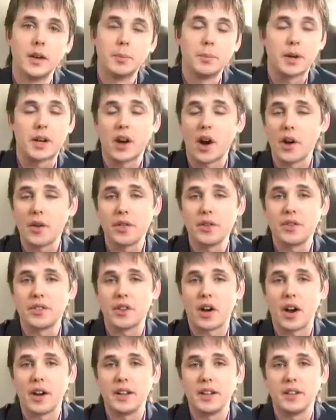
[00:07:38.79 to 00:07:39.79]

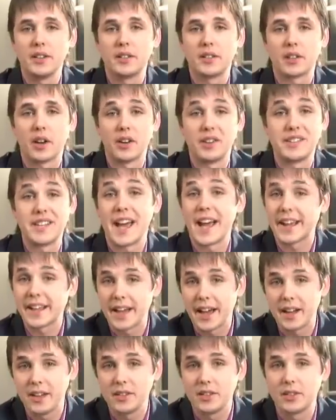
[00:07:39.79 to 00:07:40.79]
MacArthur's audience are tech
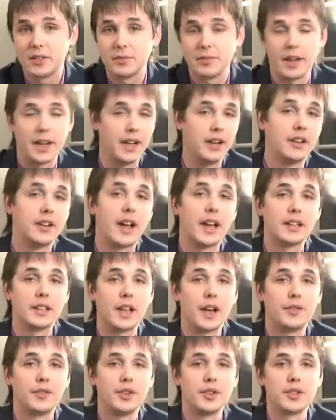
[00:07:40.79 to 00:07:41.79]
heads, internet
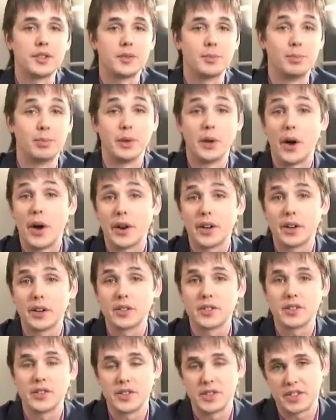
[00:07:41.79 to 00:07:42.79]
lovers,
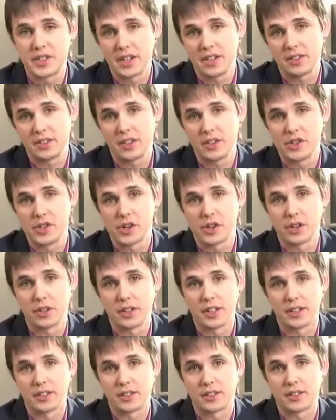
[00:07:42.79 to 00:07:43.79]
bloggers, and citizen
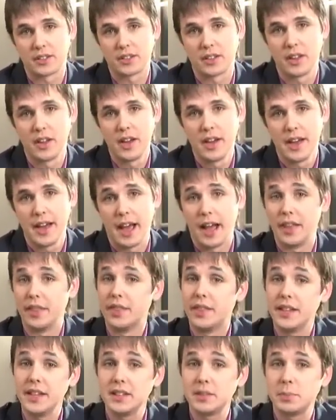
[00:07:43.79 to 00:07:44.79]
journalists.
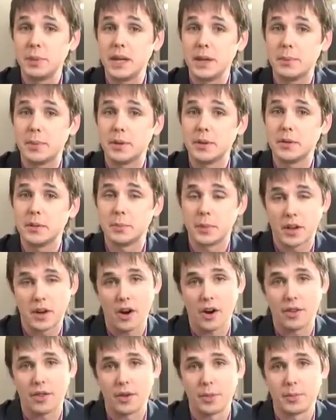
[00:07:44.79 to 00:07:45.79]
And these people,
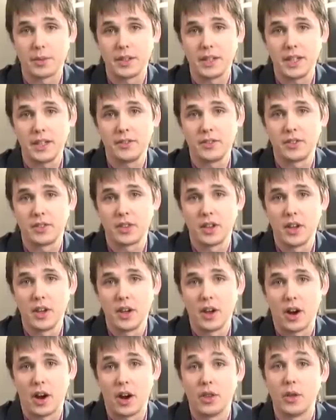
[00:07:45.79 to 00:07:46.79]
MacArthur believes,
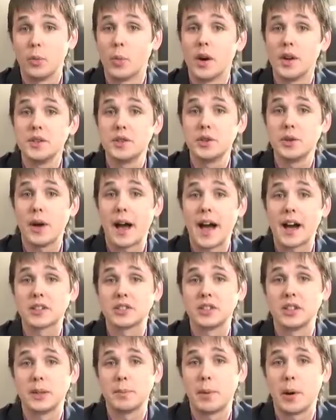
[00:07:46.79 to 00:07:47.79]
are the ones who
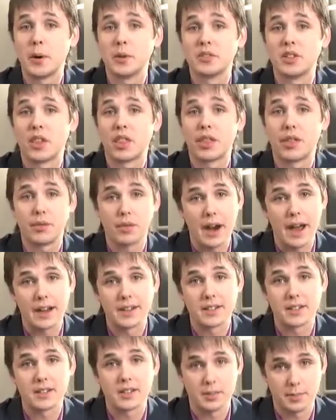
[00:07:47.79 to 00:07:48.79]
actually pose a
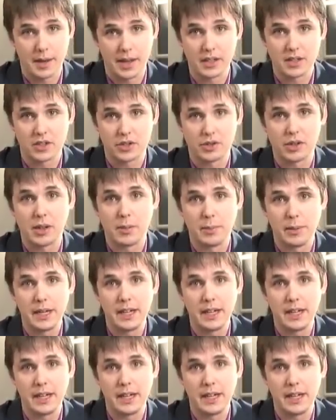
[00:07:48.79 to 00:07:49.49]
threat to mainstream